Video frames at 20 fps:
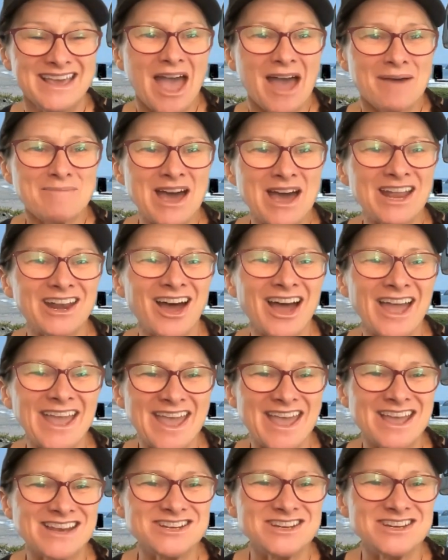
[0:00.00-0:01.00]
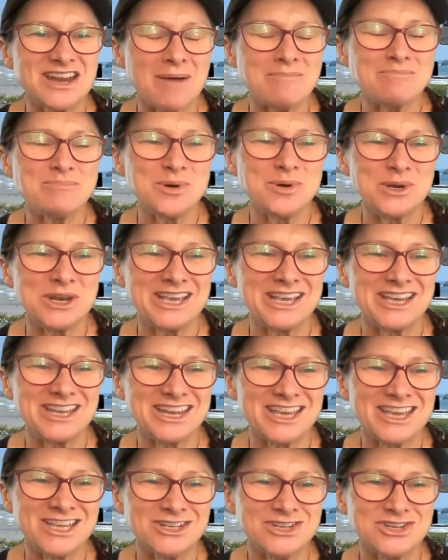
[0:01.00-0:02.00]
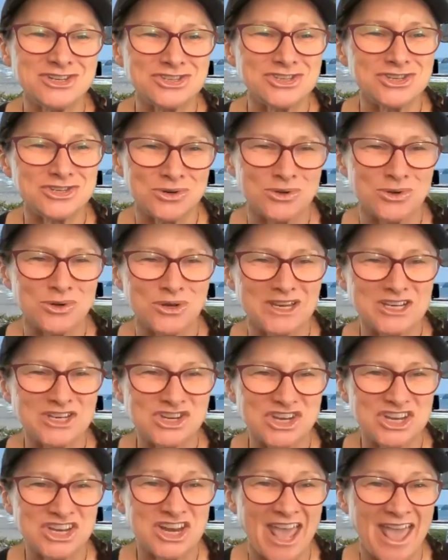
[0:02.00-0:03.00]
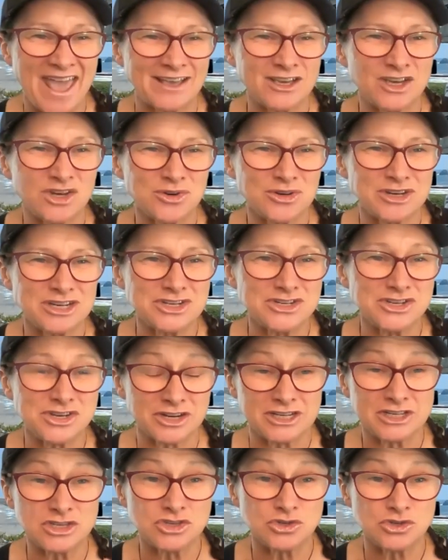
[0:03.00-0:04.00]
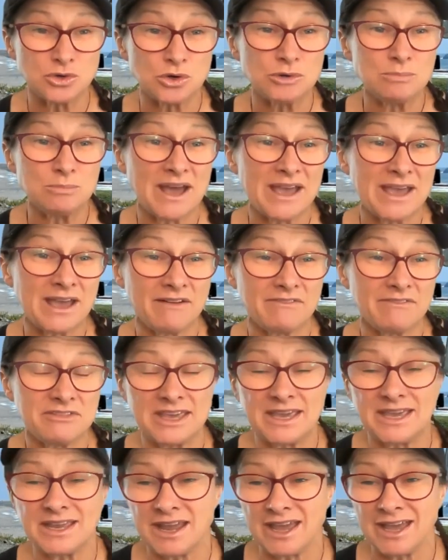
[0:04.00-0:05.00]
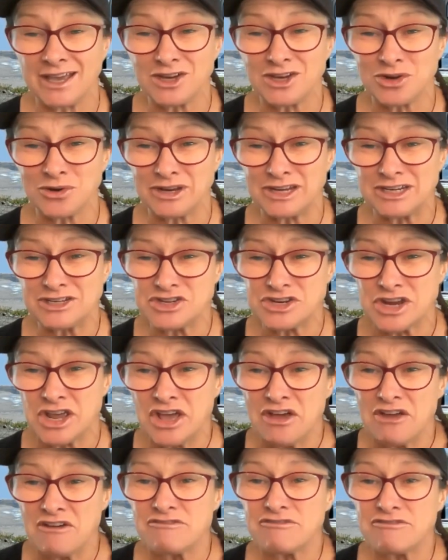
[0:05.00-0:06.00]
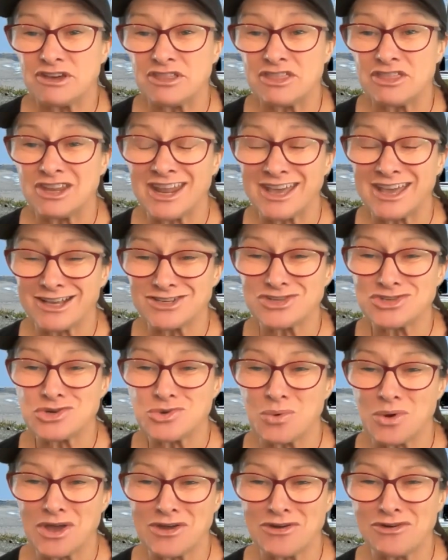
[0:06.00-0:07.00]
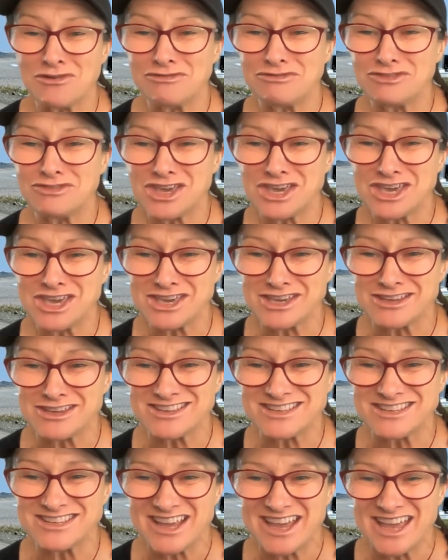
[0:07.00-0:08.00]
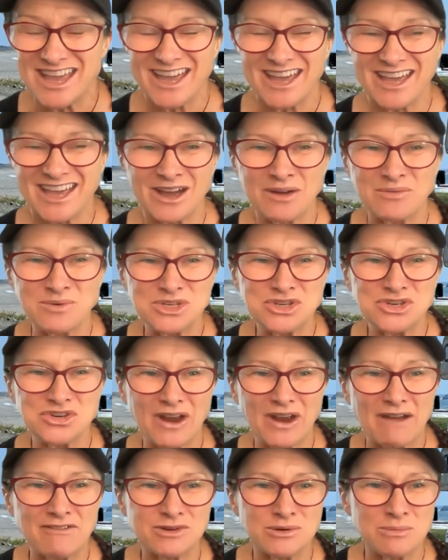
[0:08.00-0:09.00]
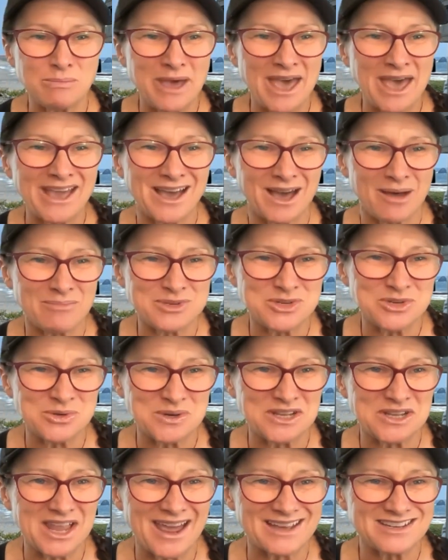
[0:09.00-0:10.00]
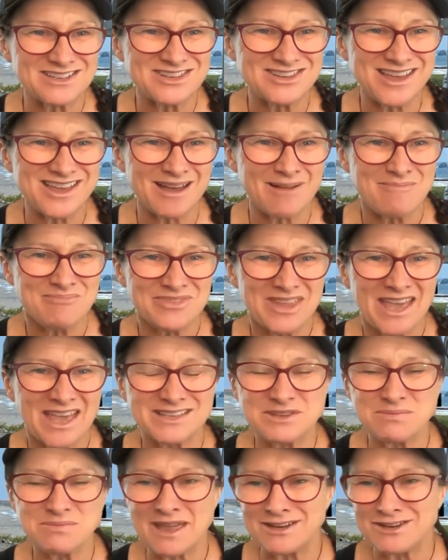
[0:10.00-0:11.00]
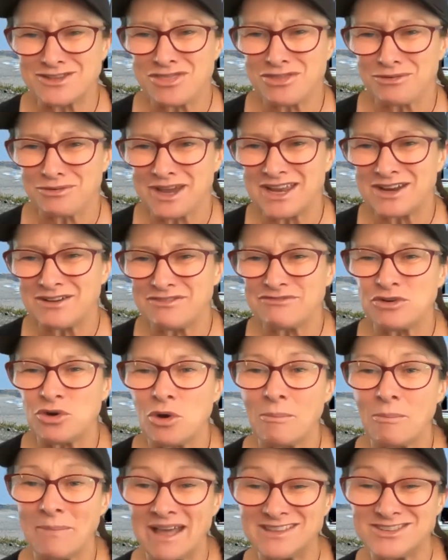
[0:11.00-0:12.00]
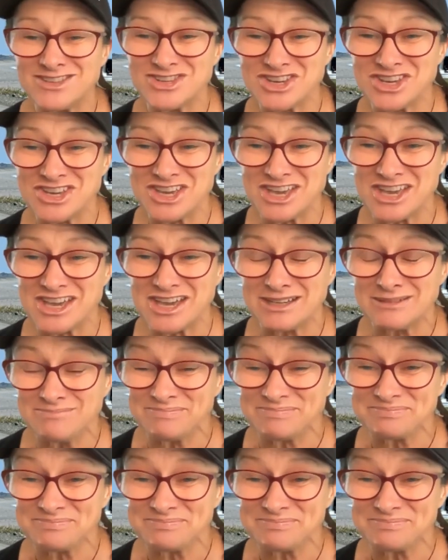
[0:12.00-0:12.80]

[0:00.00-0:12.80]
but I ended up putting it into storage in Anchorage, and I stored my RV in Anchorage for the next 12 years. And I would travel back up to Alaska and spend 3 to 4 months a year